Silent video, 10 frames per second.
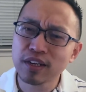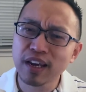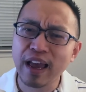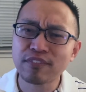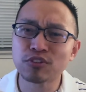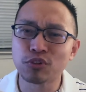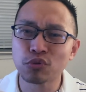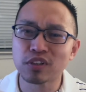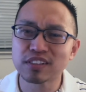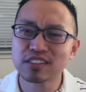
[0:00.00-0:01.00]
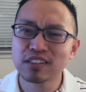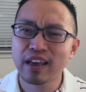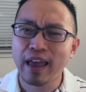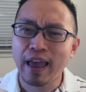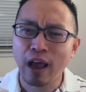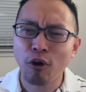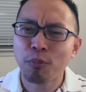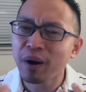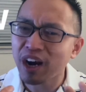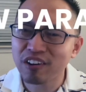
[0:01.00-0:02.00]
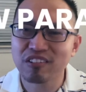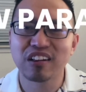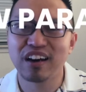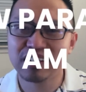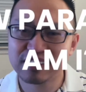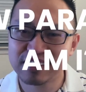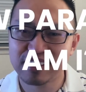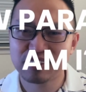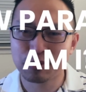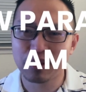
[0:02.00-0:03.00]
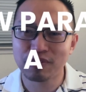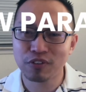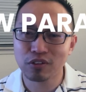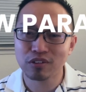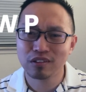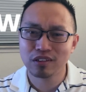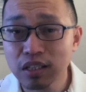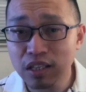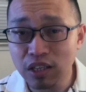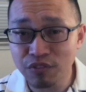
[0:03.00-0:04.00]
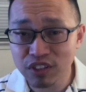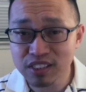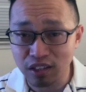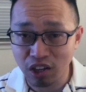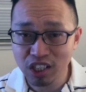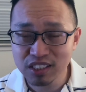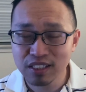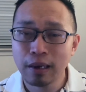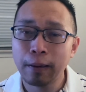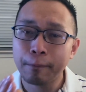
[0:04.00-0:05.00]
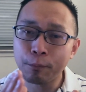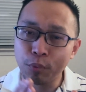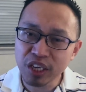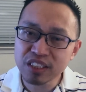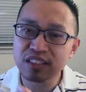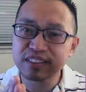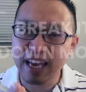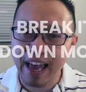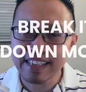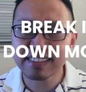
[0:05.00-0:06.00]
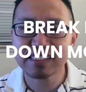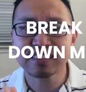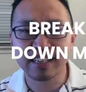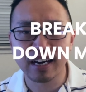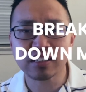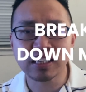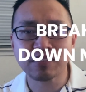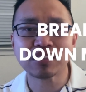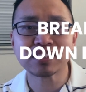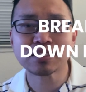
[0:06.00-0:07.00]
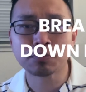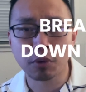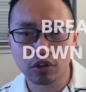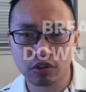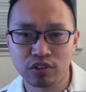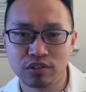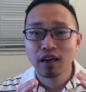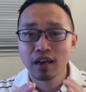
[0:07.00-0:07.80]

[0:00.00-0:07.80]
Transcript: I have to do this, how paralyzed do I feel? If it's a lot, break the task down even smaller.